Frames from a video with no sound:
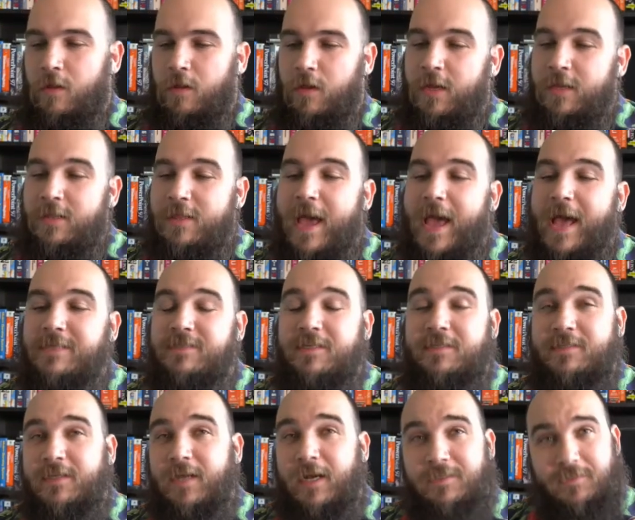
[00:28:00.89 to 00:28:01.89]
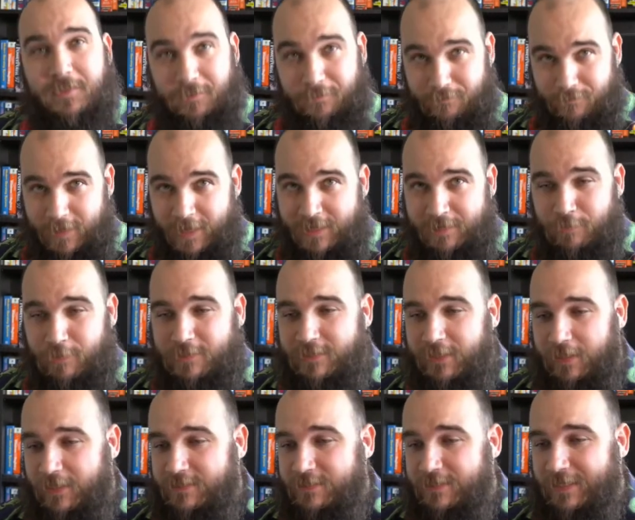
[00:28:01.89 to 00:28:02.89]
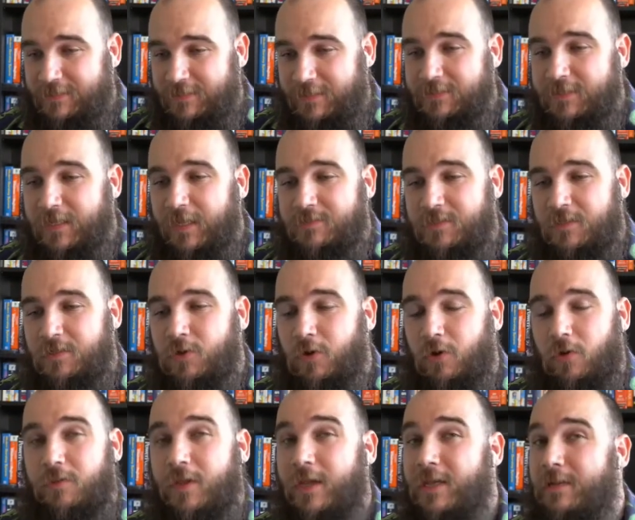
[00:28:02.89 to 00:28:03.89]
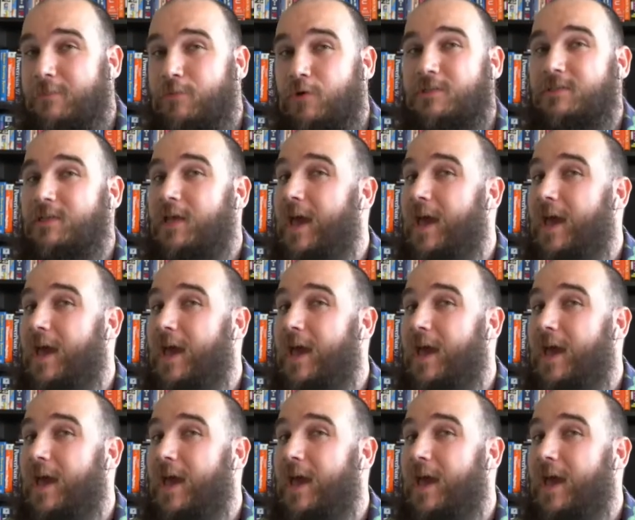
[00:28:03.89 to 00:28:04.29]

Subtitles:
It has its cousin. AWS LS has its cousin called AWS